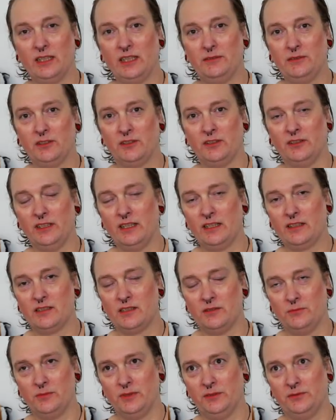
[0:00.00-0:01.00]
have a
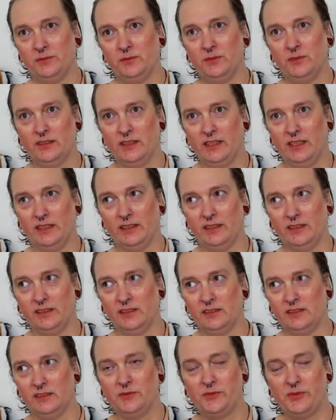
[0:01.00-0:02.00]
connection with their
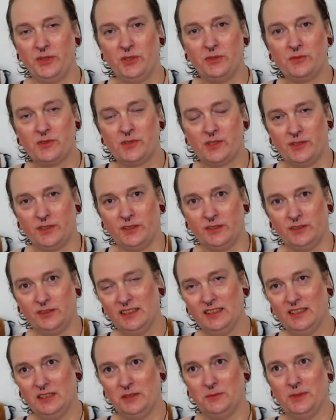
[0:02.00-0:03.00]
future
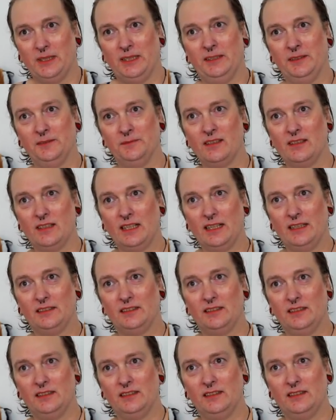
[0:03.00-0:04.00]
in a way that
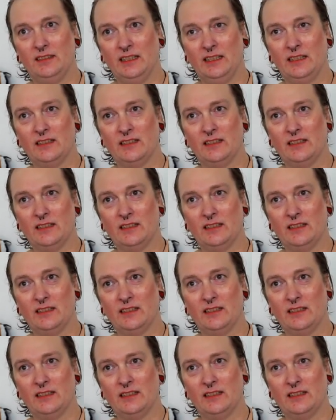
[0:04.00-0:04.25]
they